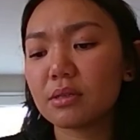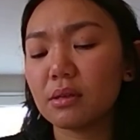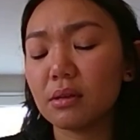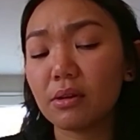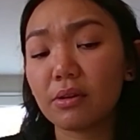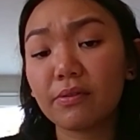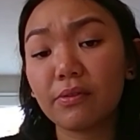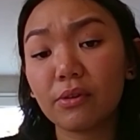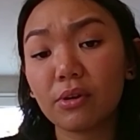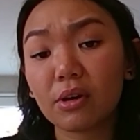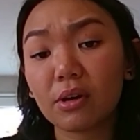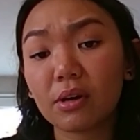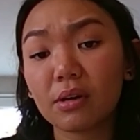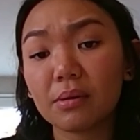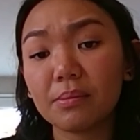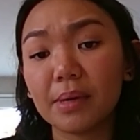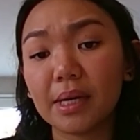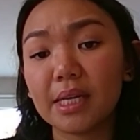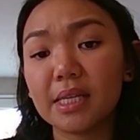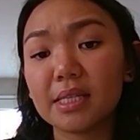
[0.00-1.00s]
look for,
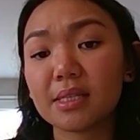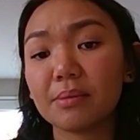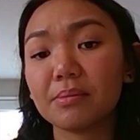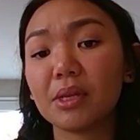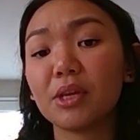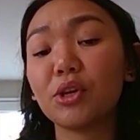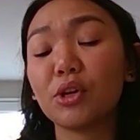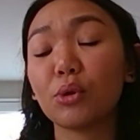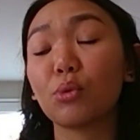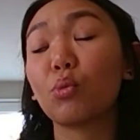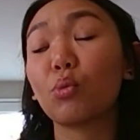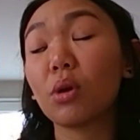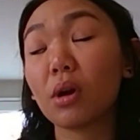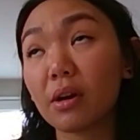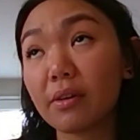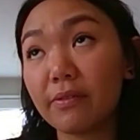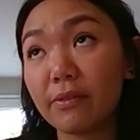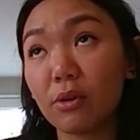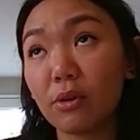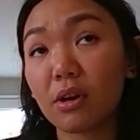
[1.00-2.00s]
money is something you can
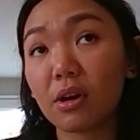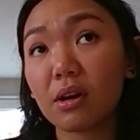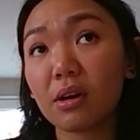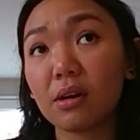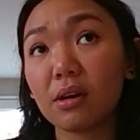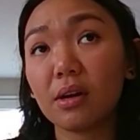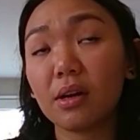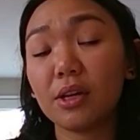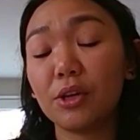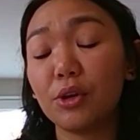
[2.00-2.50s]
work for,